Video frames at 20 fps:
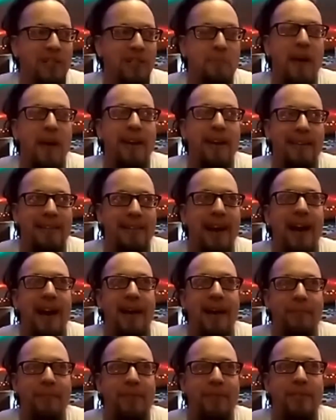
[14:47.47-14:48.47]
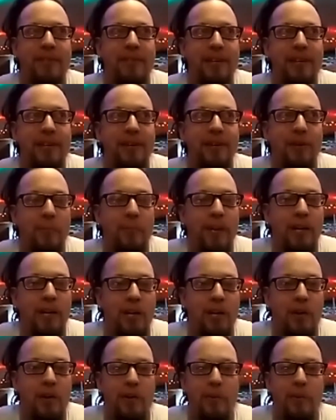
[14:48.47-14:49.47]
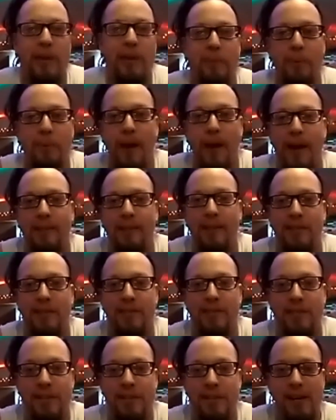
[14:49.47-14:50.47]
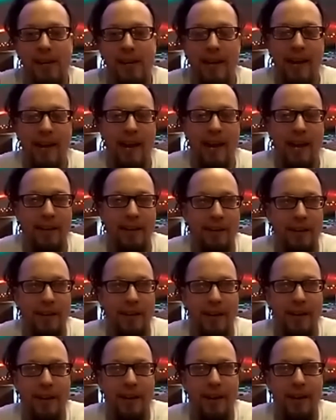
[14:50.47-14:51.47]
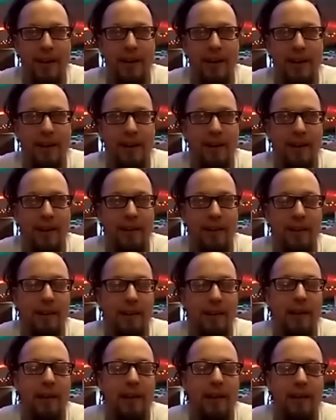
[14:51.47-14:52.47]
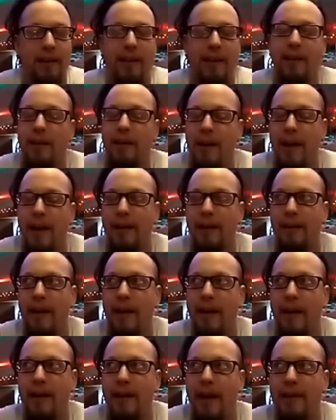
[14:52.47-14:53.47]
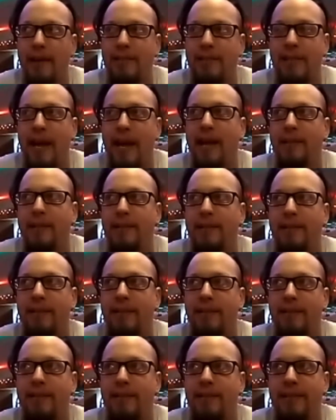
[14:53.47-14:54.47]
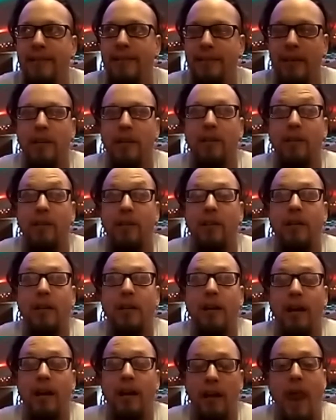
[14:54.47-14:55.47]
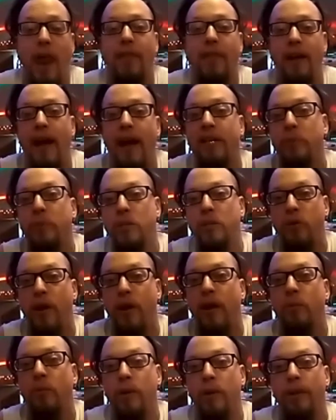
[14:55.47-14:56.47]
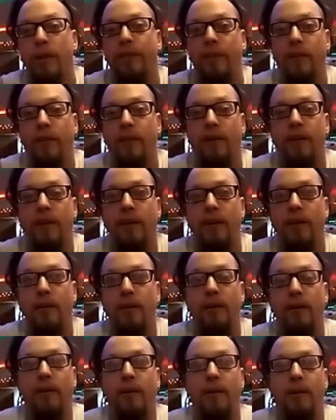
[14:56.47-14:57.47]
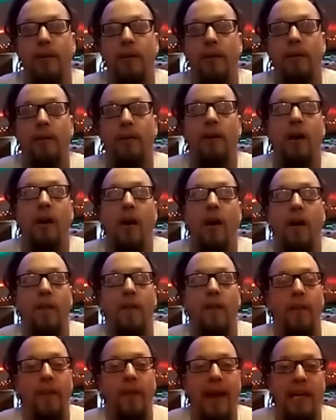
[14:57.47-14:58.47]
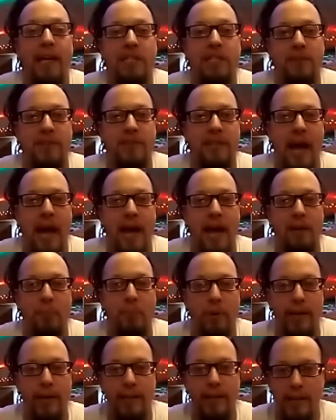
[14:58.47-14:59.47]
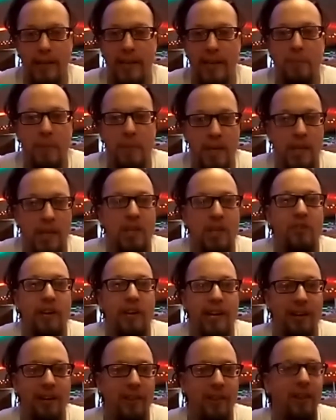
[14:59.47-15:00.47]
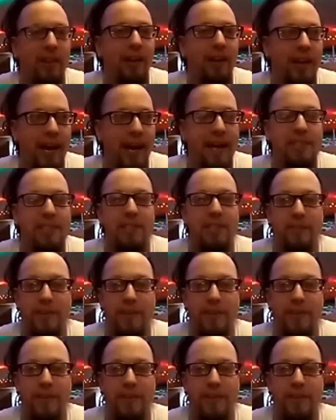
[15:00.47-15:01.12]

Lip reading: many times where me and Creed would be at practice, and like I say it still, a lot of the guys we trained with are the last of a dying breed. Like me and Creed are the last of a